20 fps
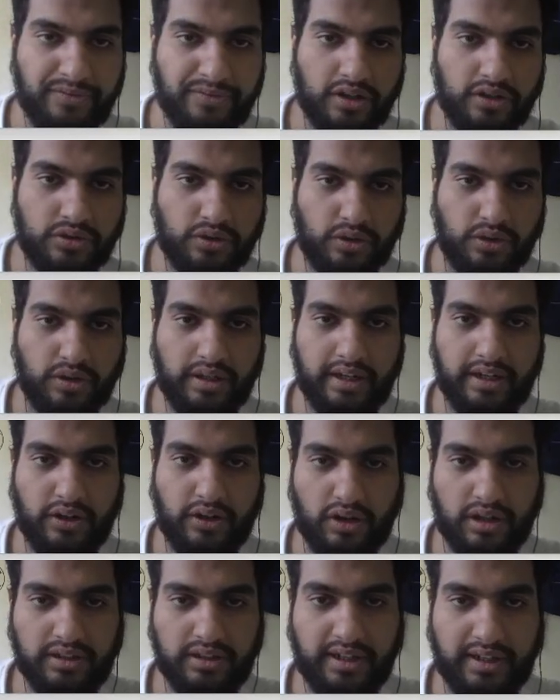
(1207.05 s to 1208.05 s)
So in all
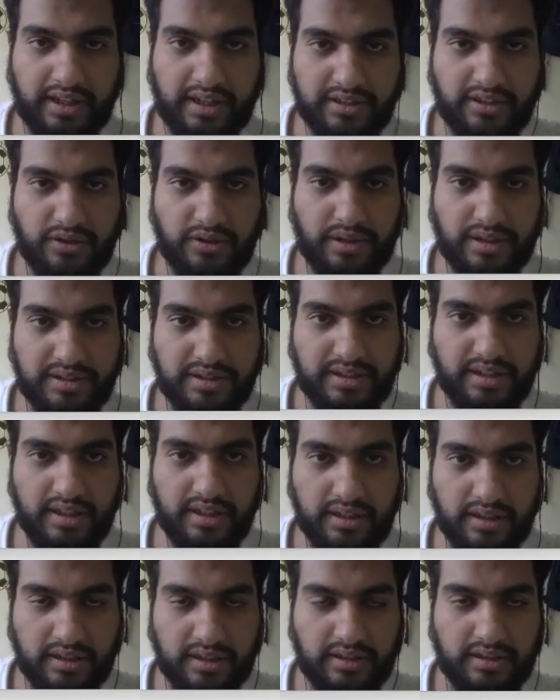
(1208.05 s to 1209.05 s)
other cases you can see
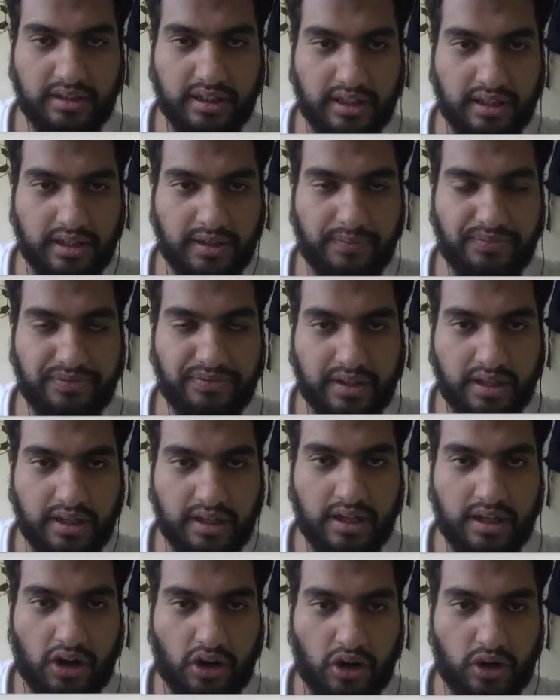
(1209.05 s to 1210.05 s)
the
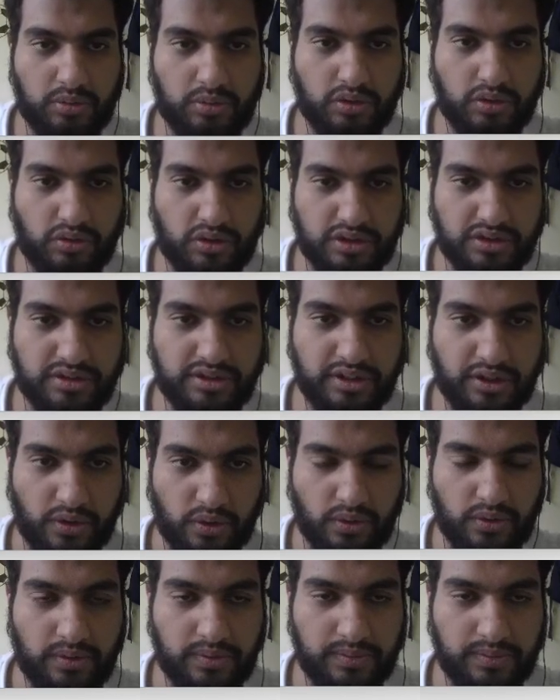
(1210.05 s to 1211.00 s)
output was 0.